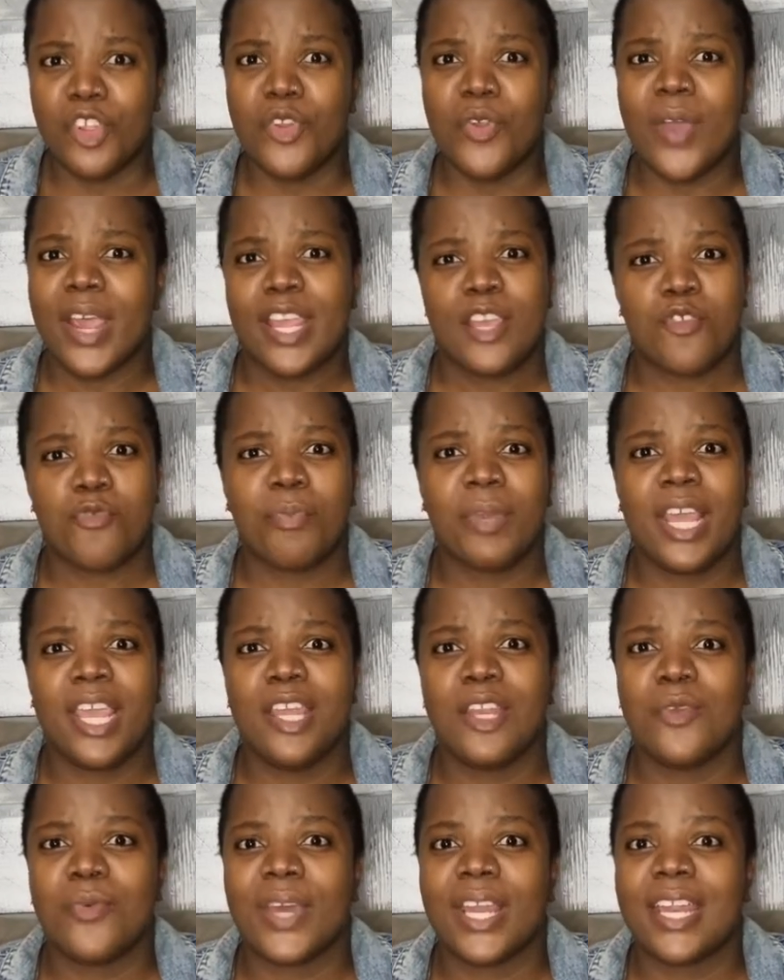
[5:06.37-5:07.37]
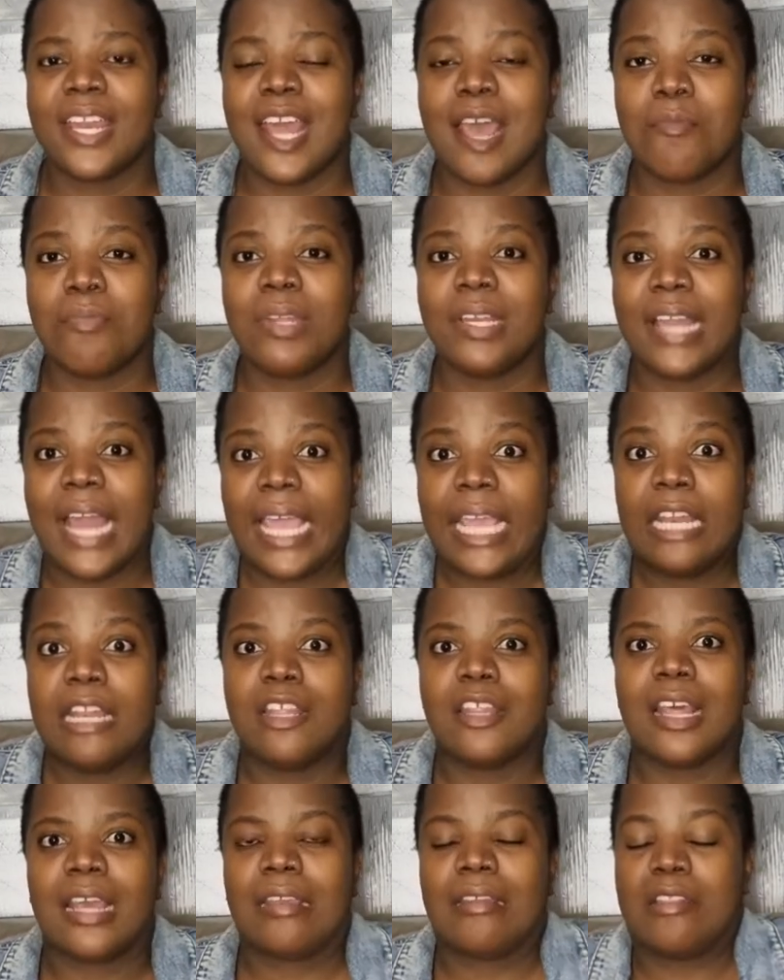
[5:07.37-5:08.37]
you know, I explained what had happened.
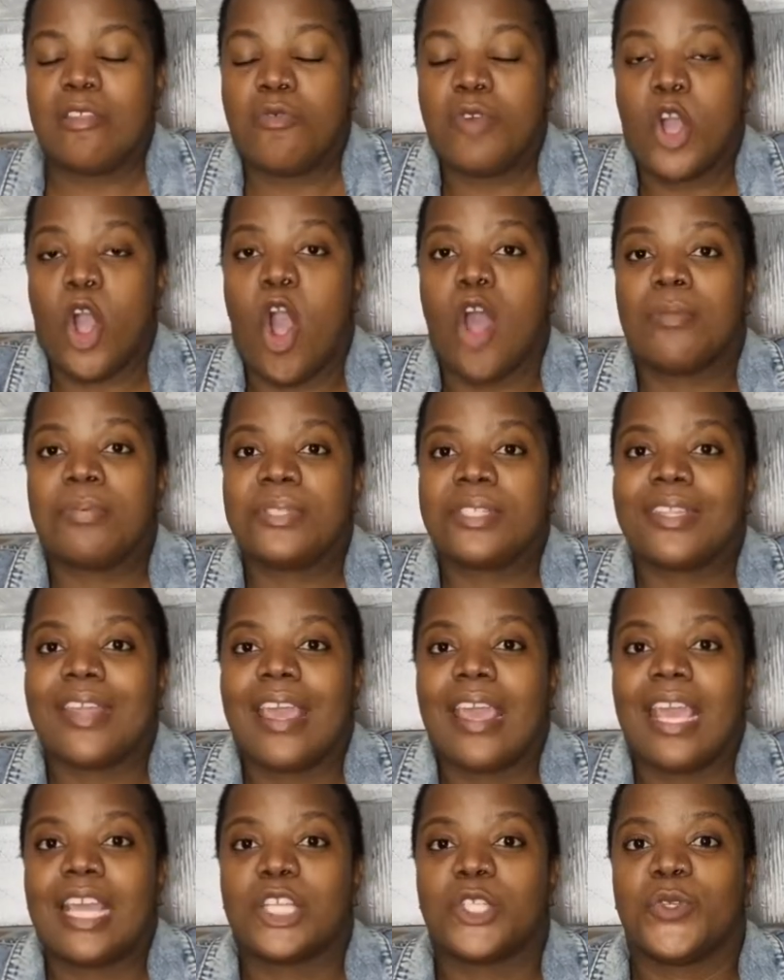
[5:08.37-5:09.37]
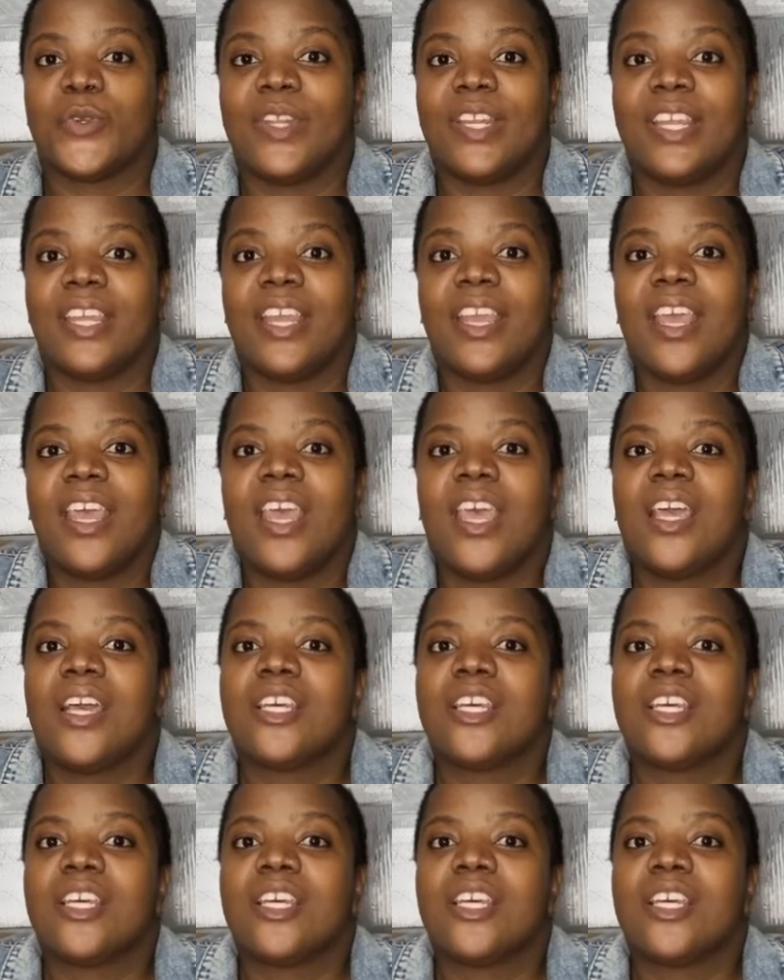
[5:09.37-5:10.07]
Luckily, like there were cops there actually.